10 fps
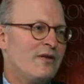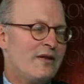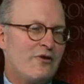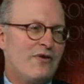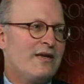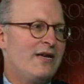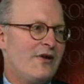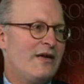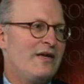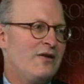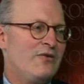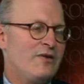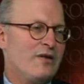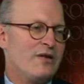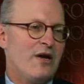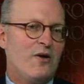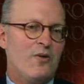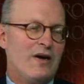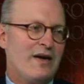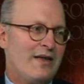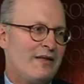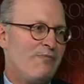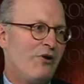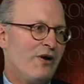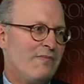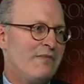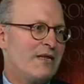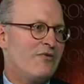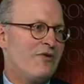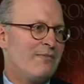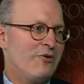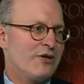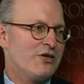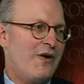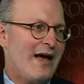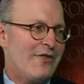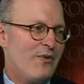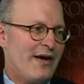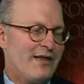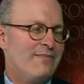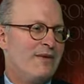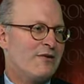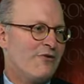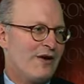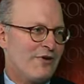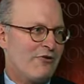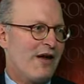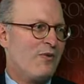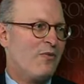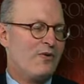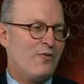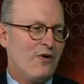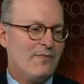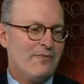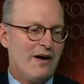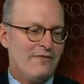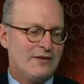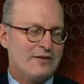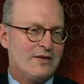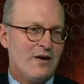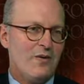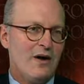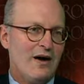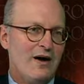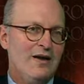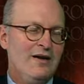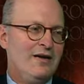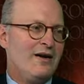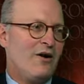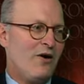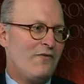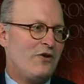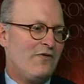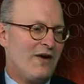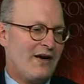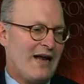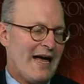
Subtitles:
the criteria he uses, so that's part of the mystery of Berkshire Hathaway and the mystery of the great one, Warren Buffett. So often you find out